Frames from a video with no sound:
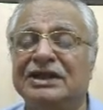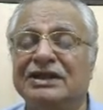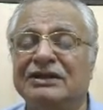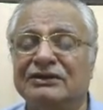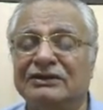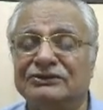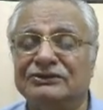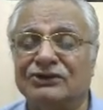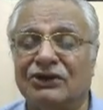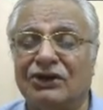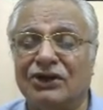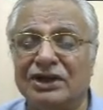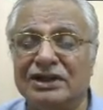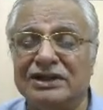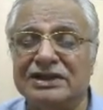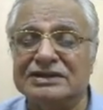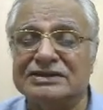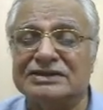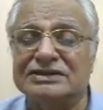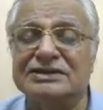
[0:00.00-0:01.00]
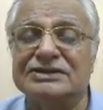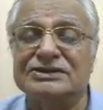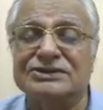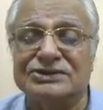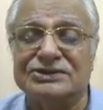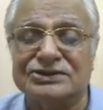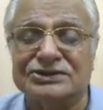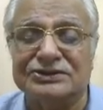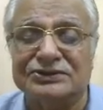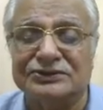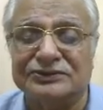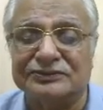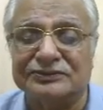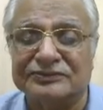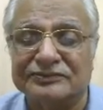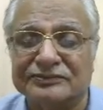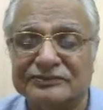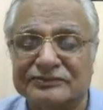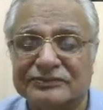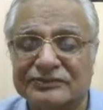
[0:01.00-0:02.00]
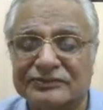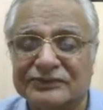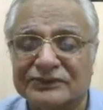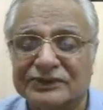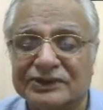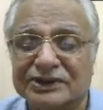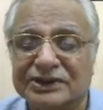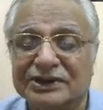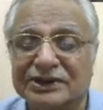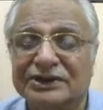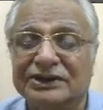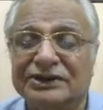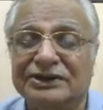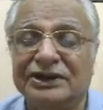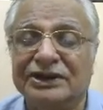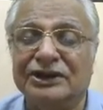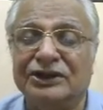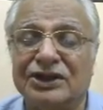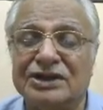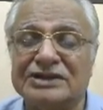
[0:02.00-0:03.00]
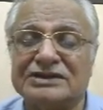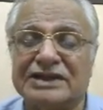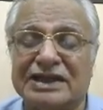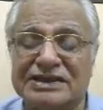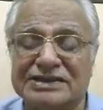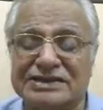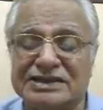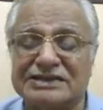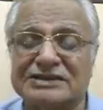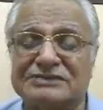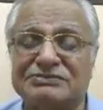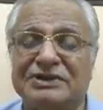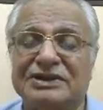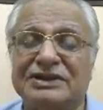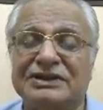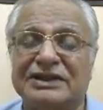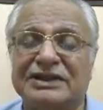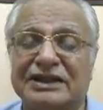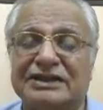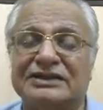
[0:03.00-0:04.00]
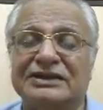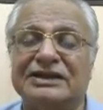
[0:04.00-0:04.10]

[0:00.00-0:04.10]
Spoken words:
So all these things we should know. The loss adjustment technique,